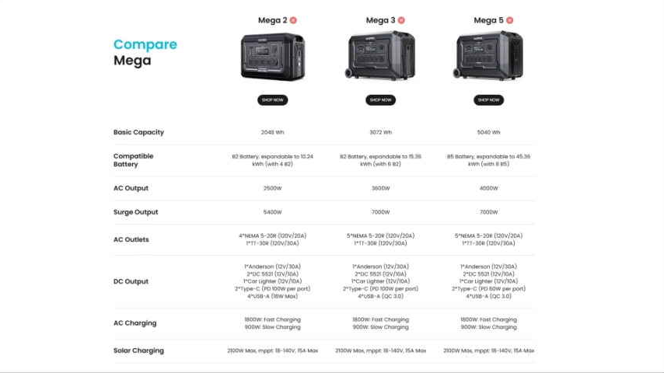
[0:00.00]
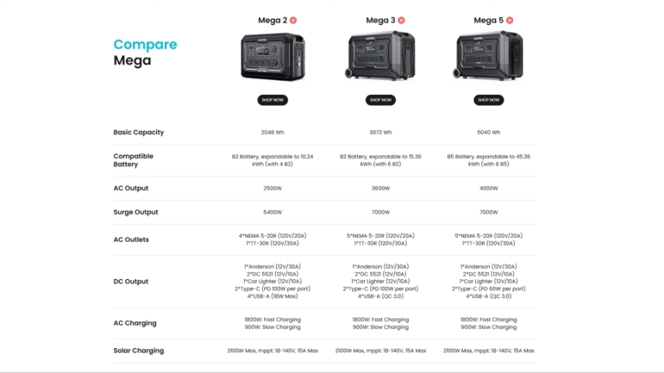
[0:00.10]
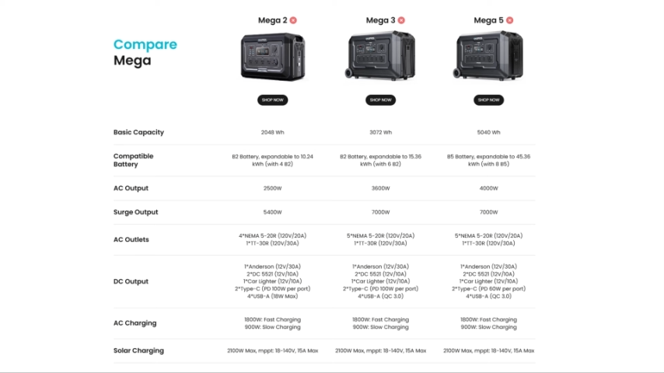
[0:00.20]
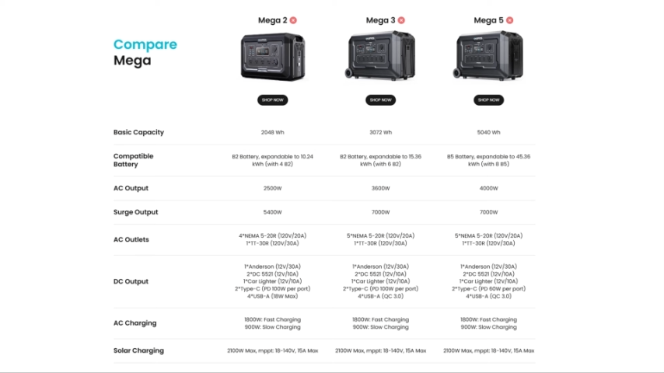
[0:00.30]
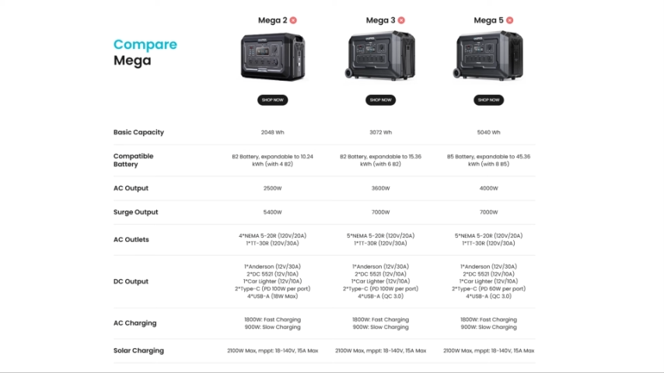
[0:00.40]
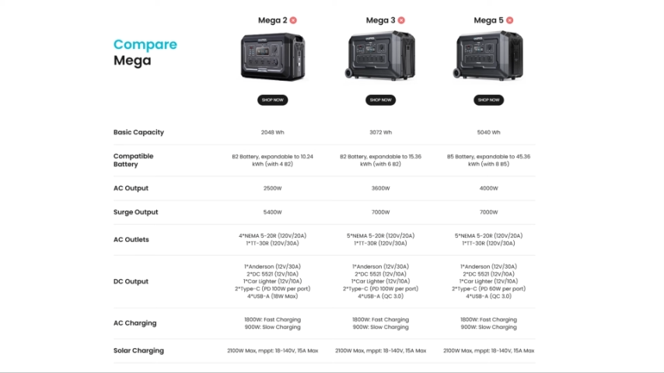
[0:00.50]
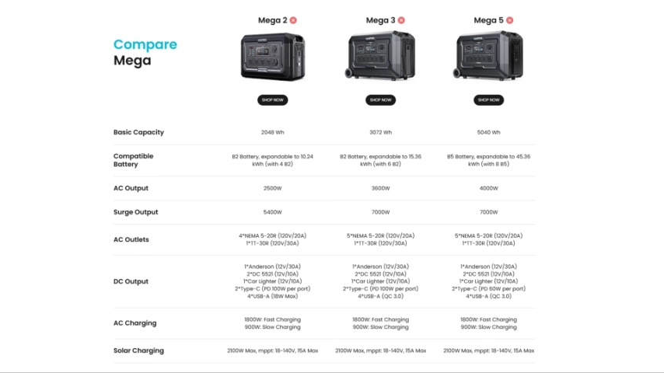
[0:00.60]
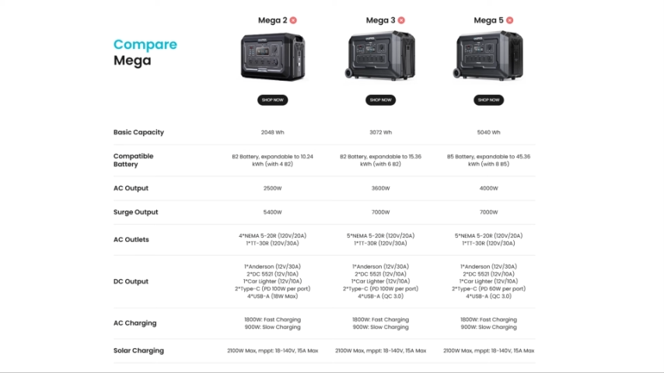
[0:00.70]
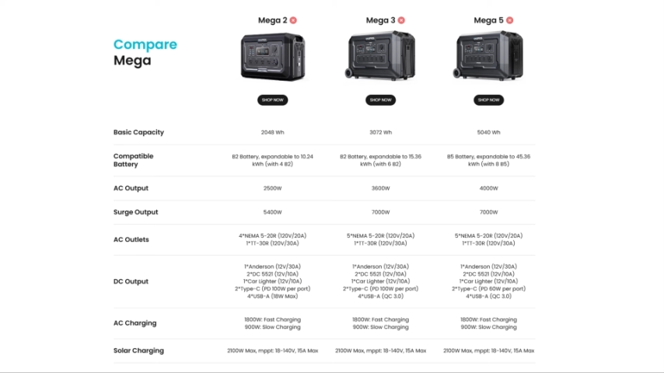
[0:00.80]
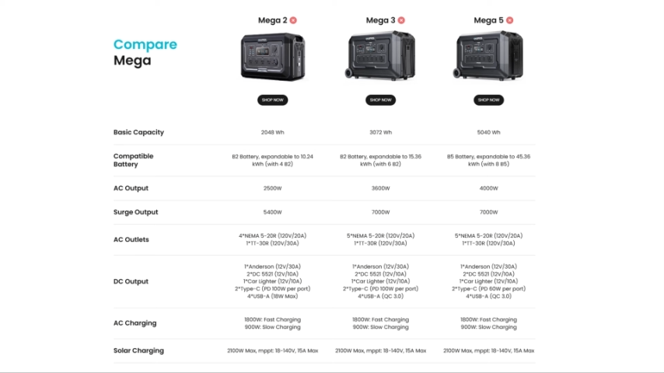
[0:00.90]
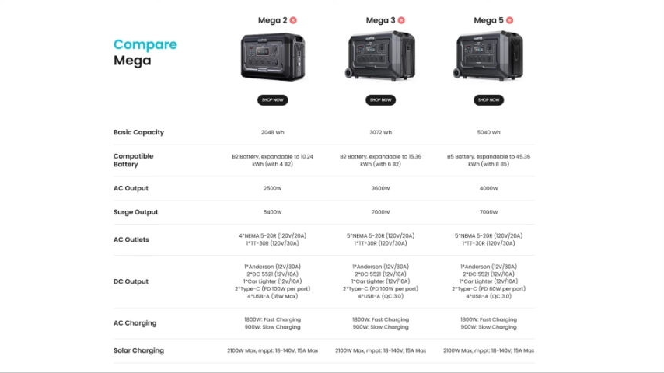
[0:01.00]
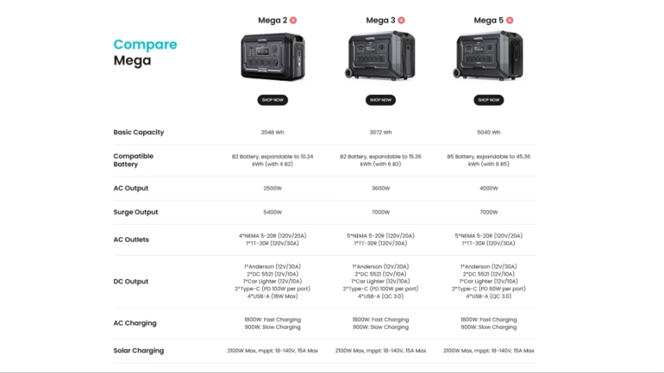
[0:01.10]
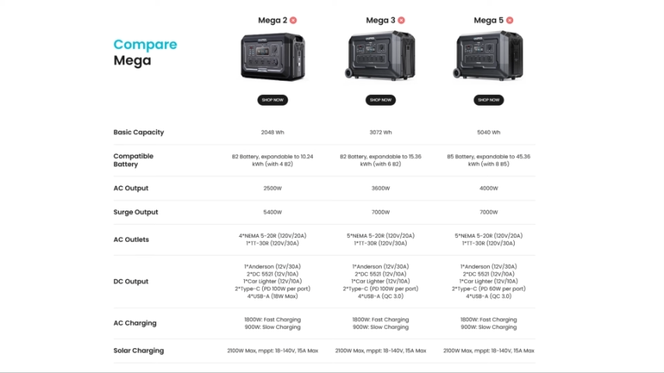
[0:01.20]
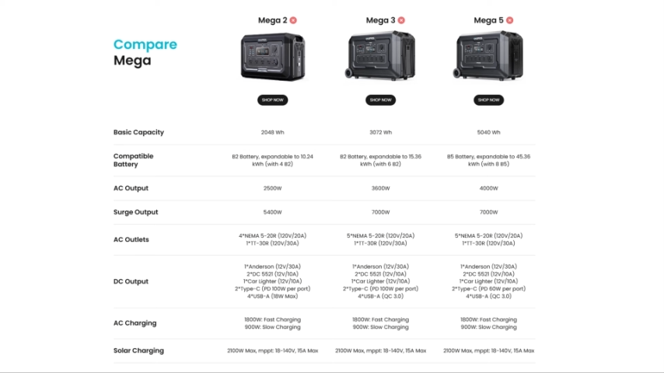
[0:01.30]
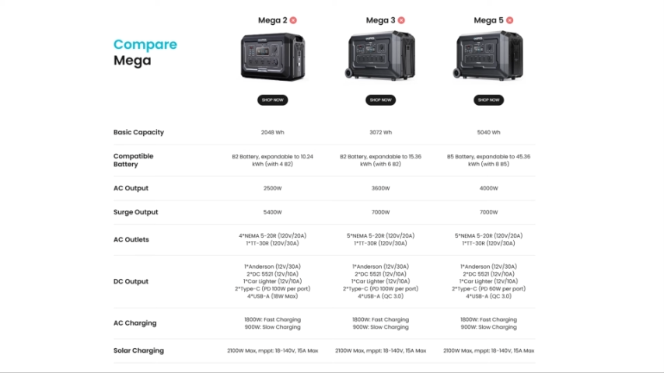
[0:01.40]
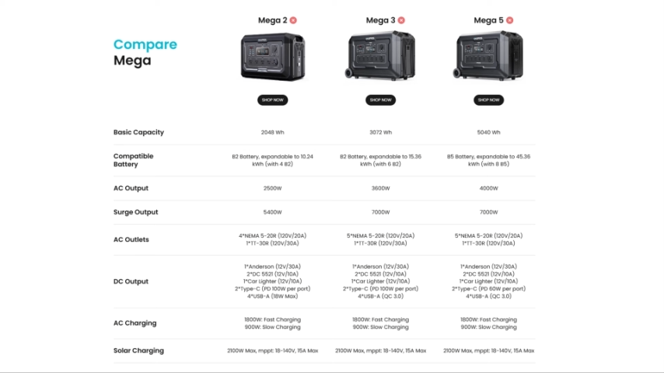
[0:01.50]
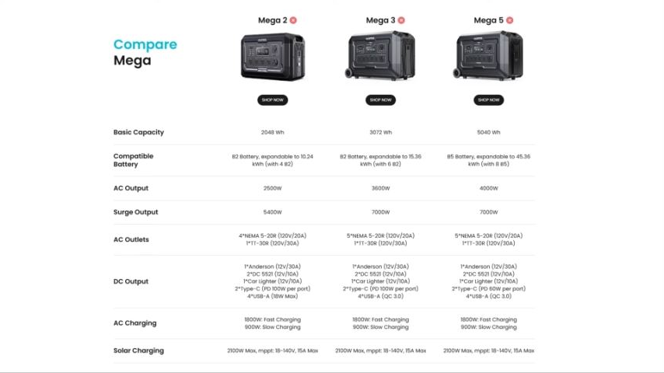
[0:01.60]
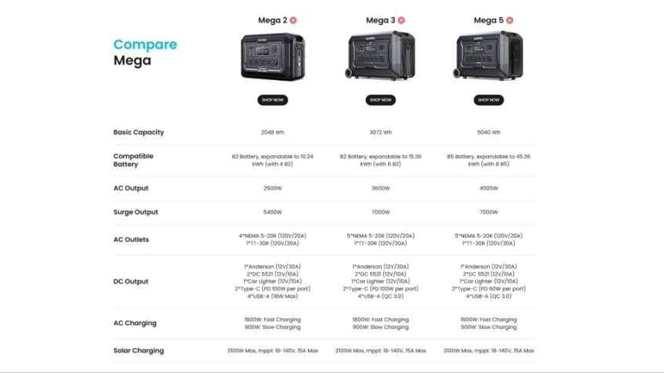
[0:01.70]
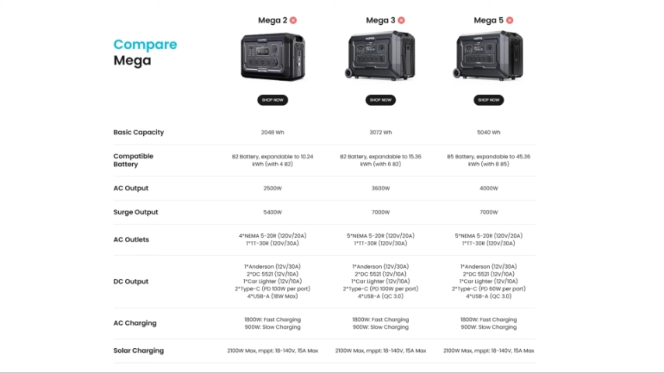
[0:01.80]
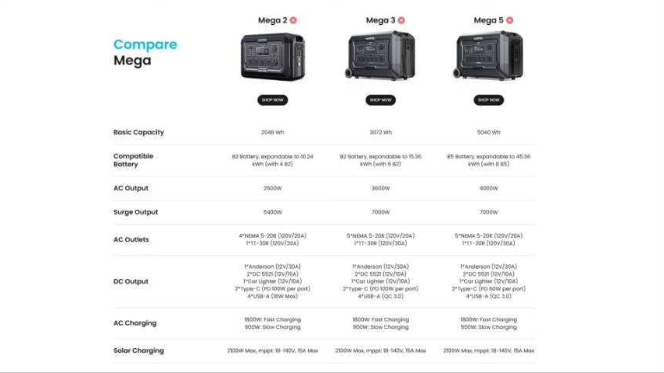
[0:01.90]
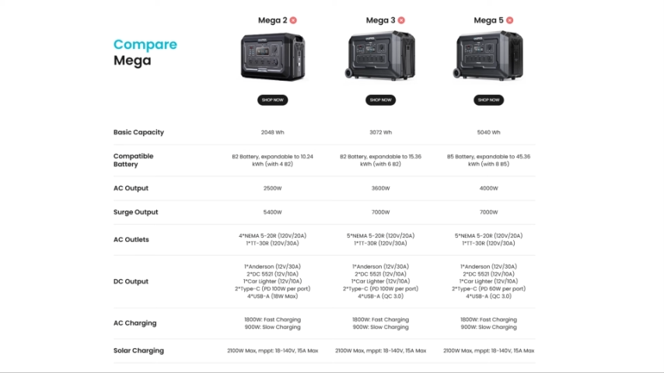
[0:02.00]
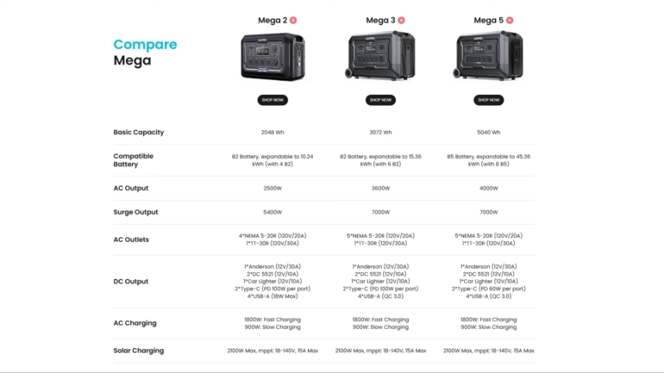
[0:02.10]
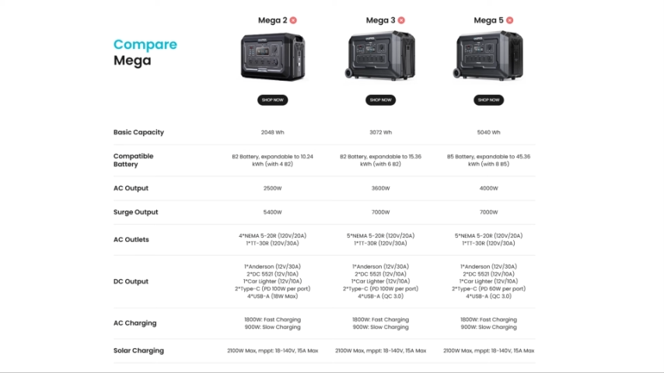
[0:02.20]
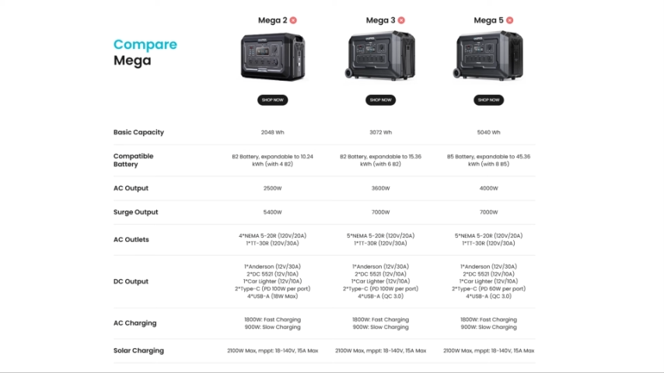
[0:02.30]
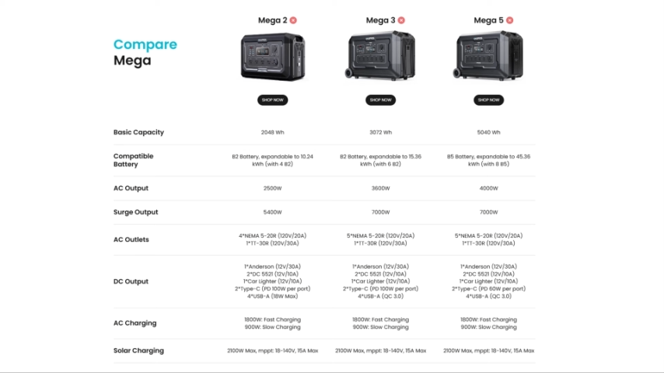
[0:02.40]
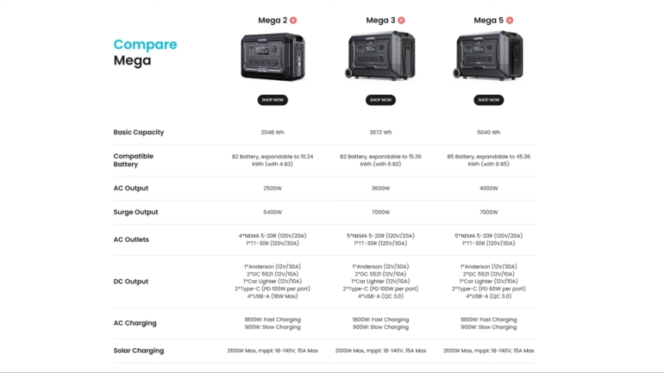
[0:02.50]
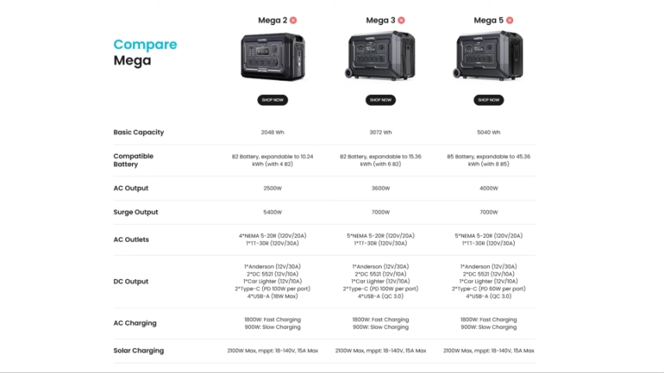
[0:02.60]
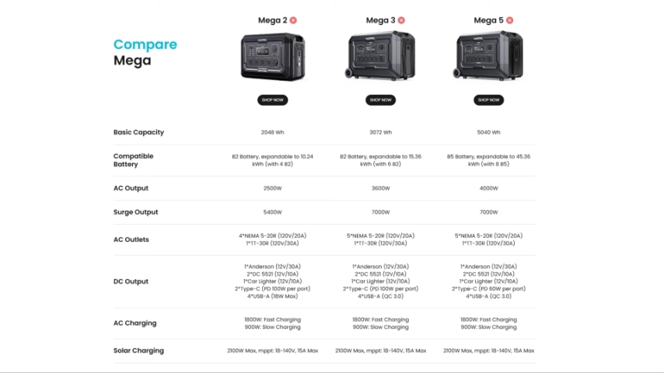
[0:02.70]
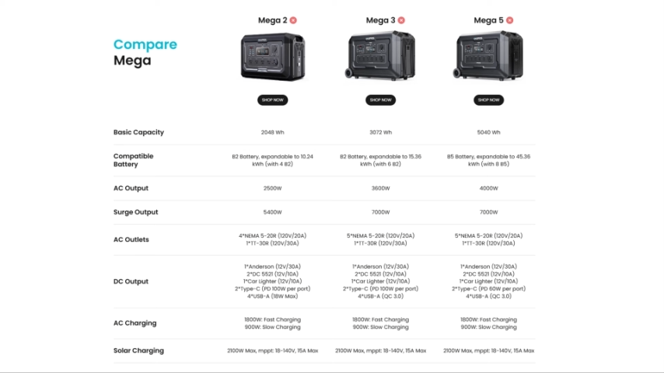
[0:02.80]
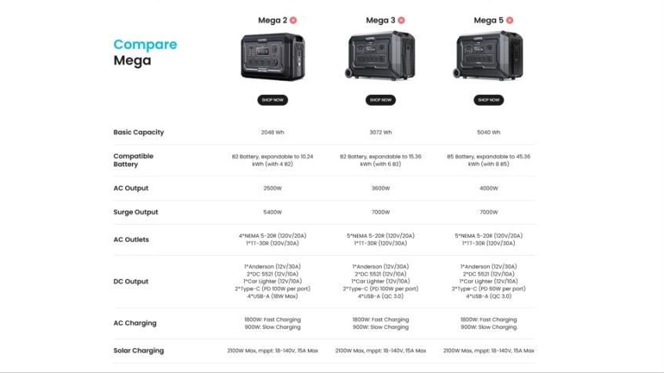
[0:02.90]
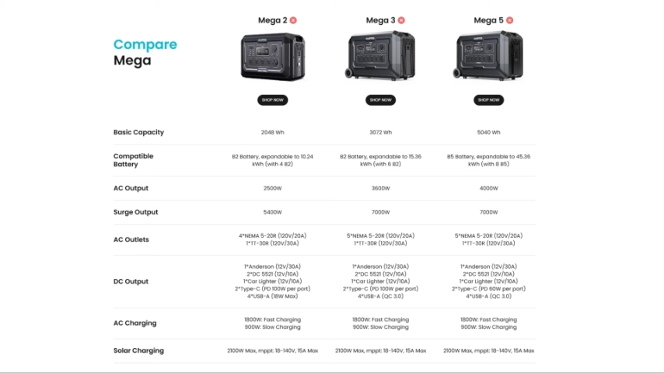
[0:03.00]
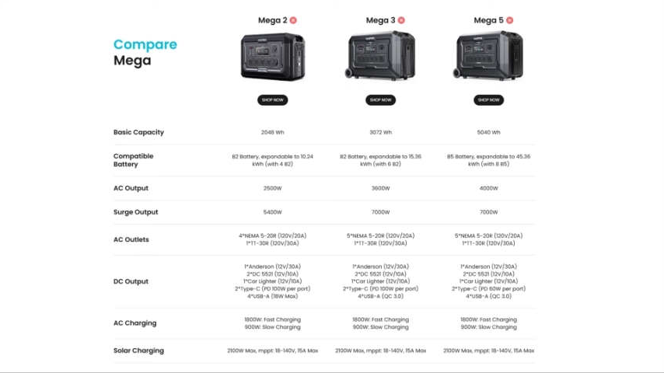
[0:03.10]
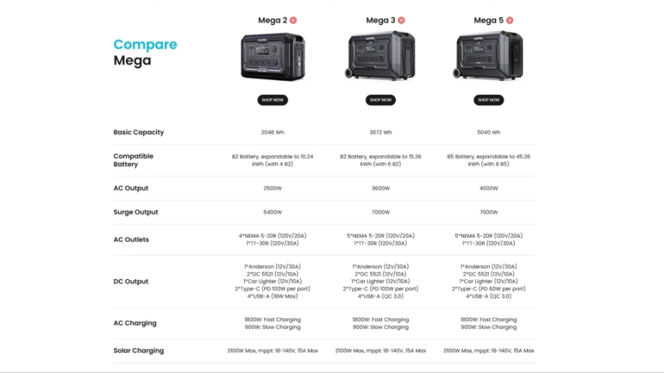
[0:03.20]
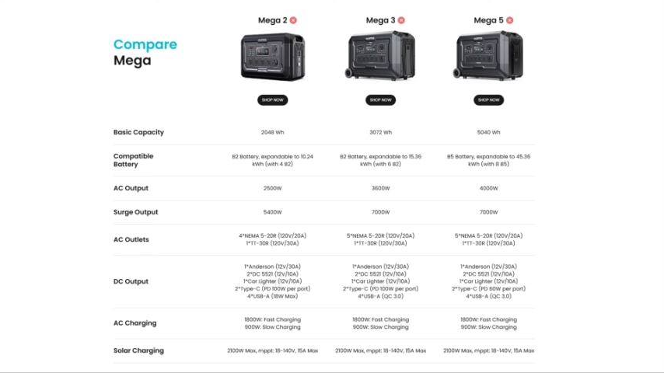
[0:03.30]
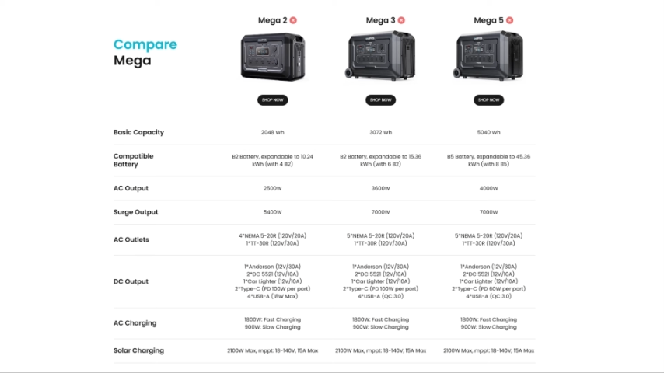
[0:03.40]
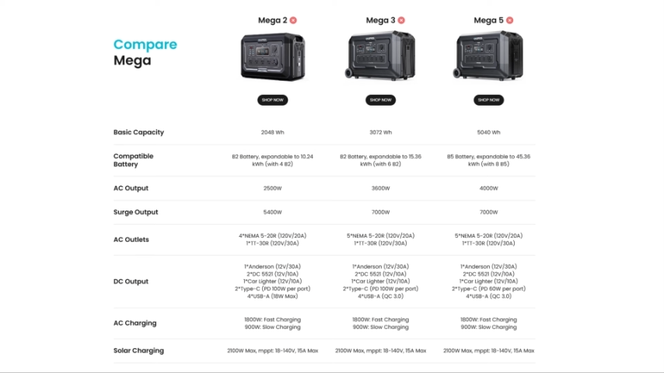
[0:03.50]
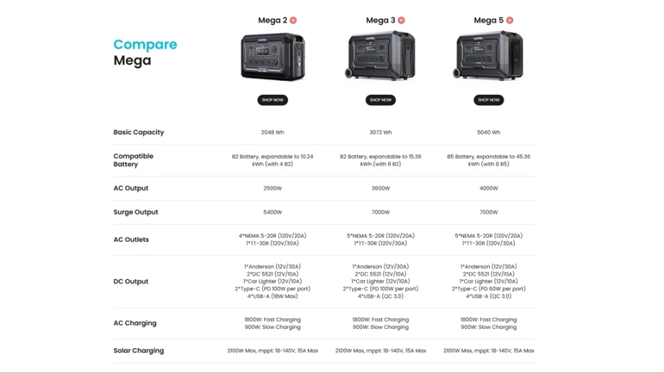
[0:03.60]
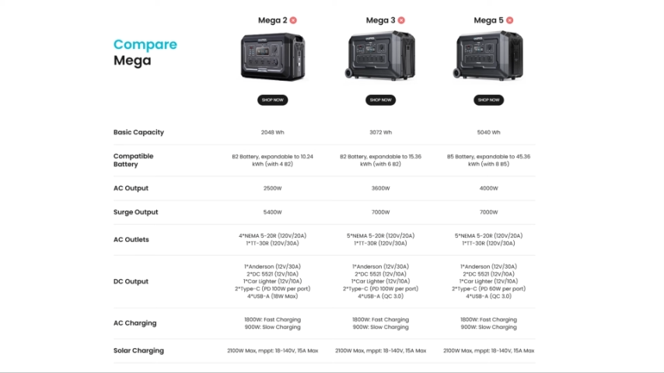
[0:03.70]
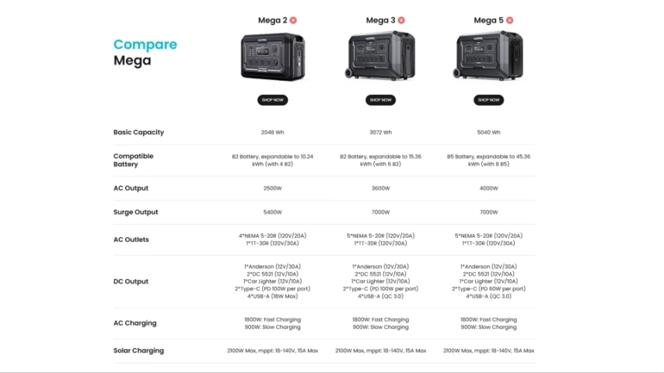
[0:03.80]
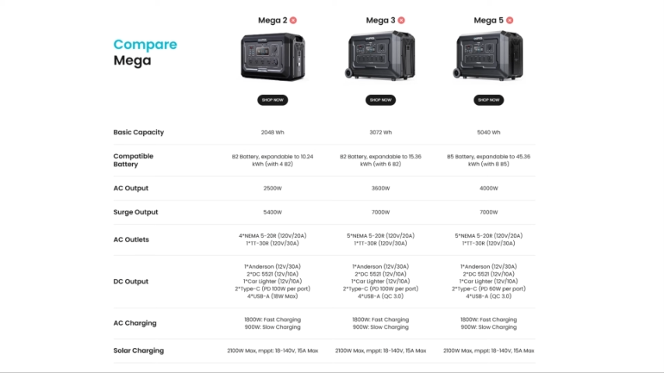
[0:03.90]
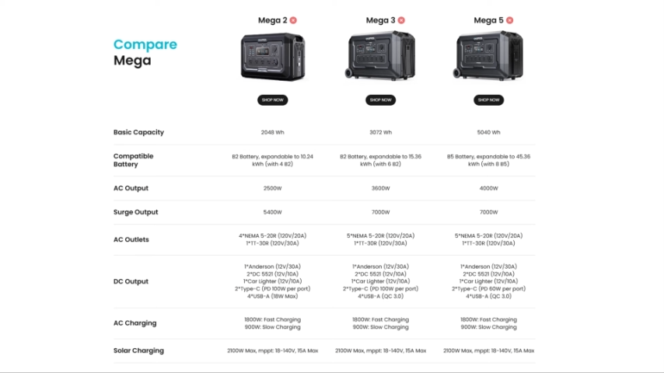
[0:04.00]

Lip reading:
[unreadable: no face in view]